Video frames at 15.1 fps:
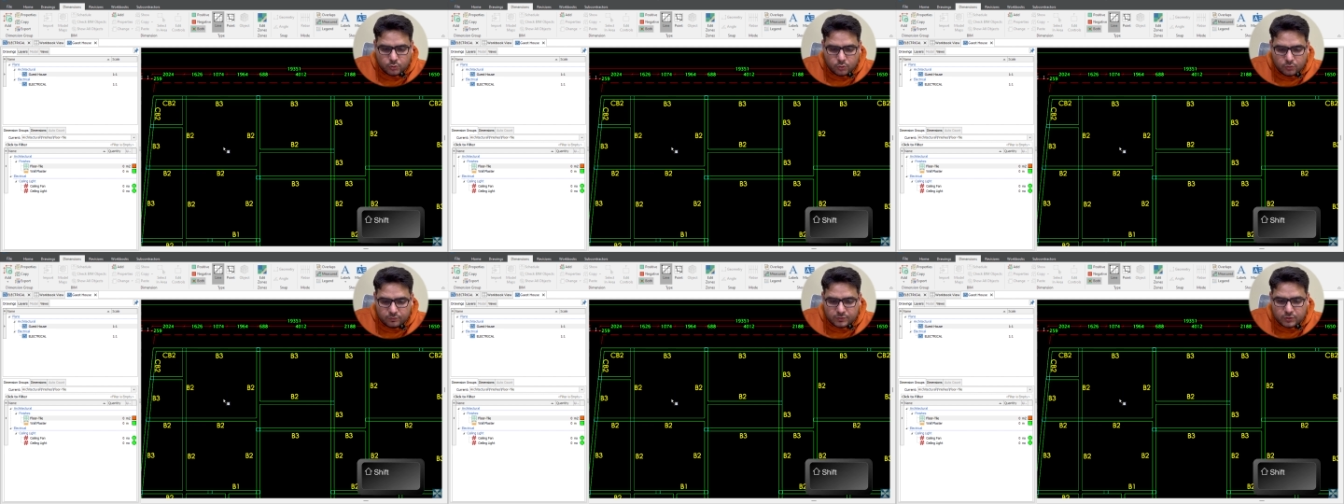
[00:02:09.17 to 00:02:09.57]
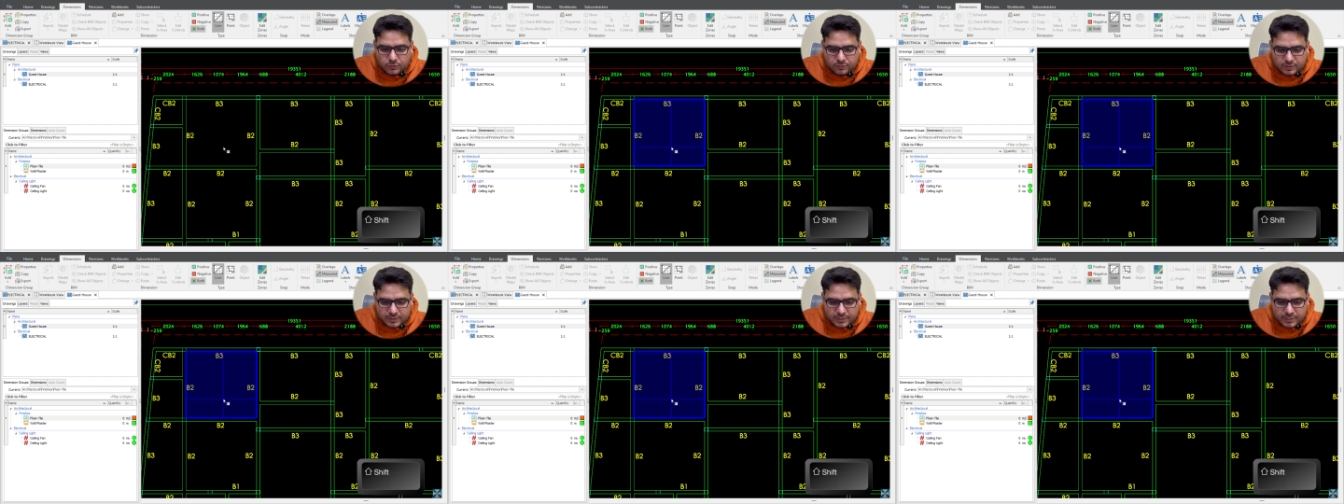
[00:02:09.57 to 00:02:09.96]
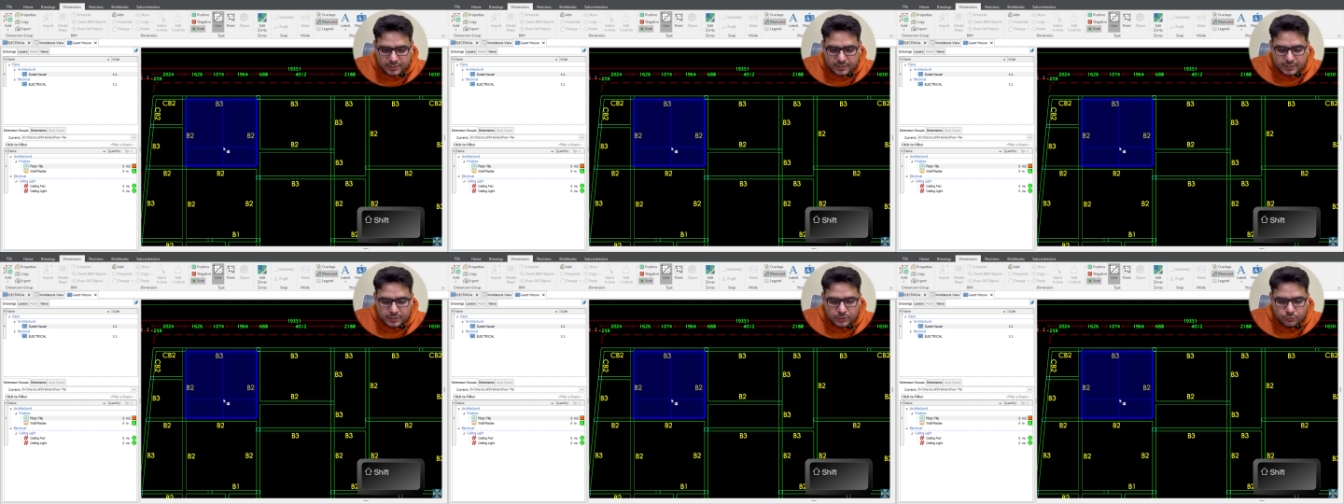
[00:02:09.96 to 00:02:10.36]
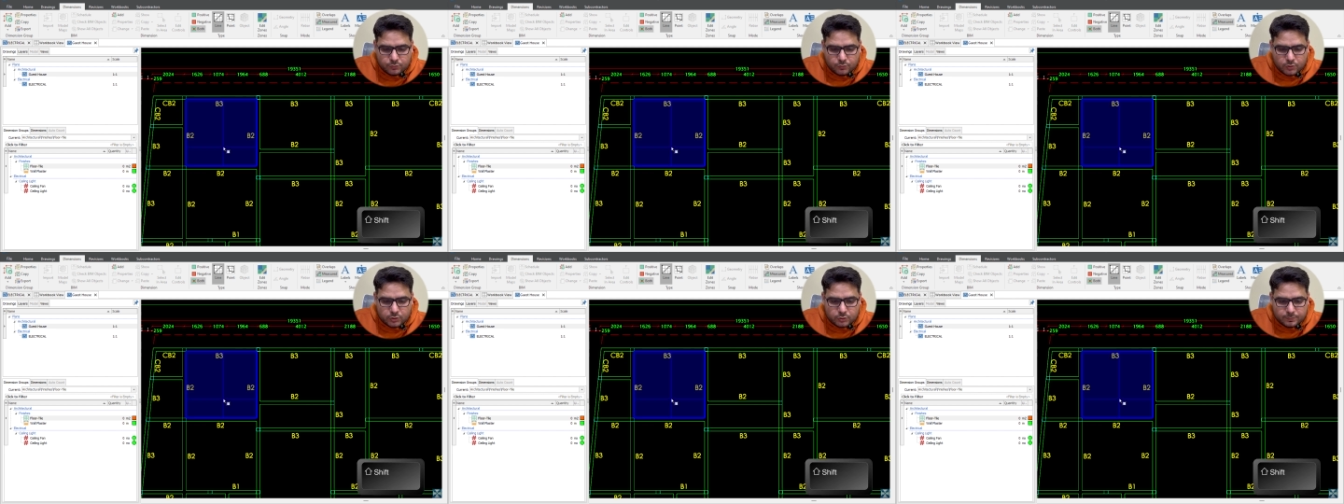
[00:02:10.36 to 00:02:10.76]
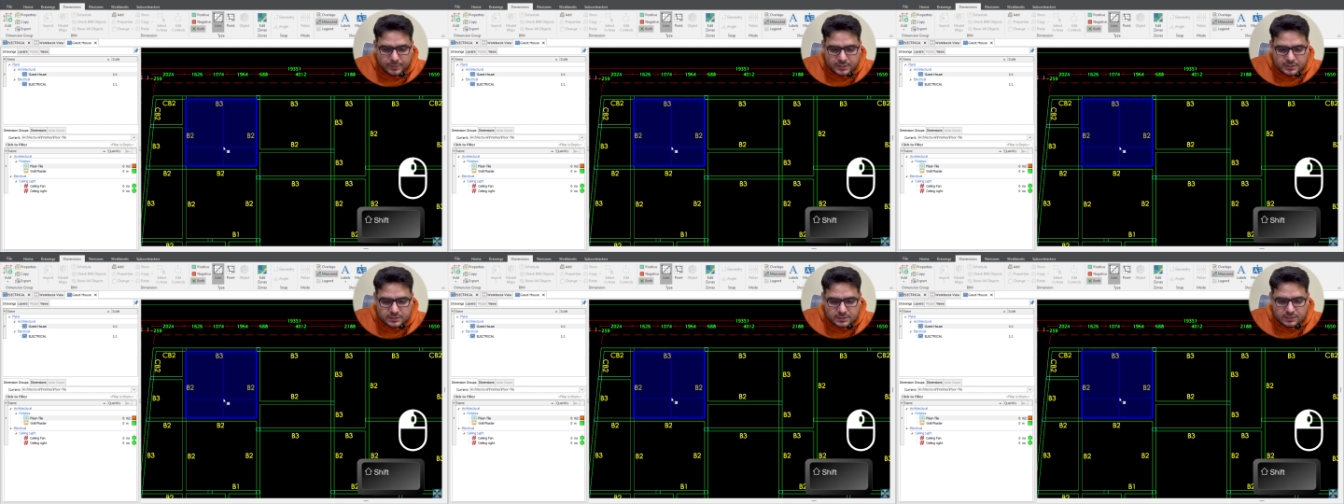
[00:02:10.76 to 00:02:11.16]
hover over the area that you want to
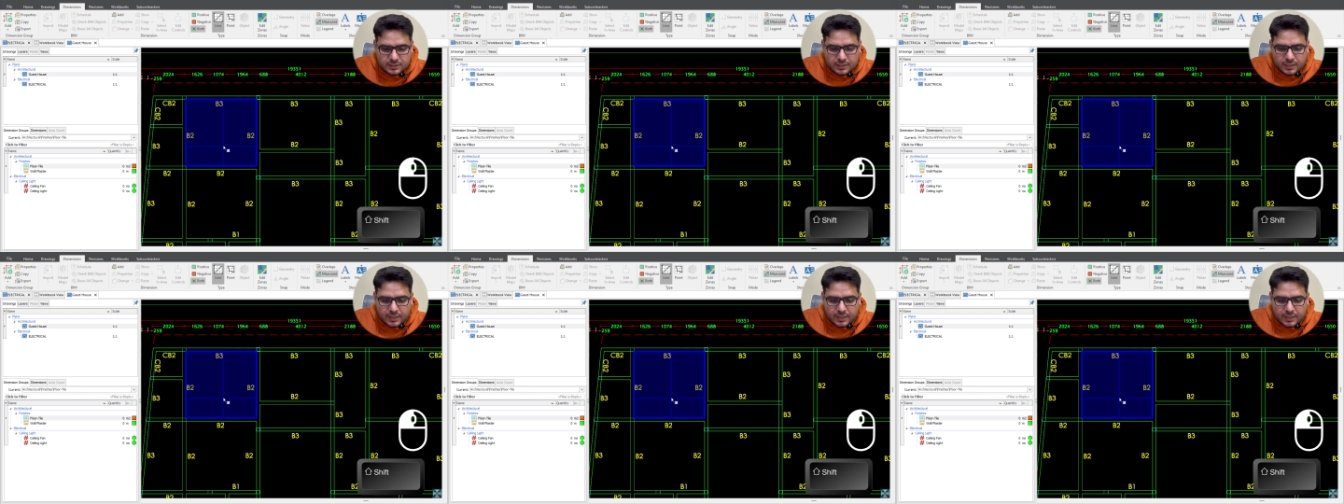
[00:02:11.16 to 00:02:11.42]
measure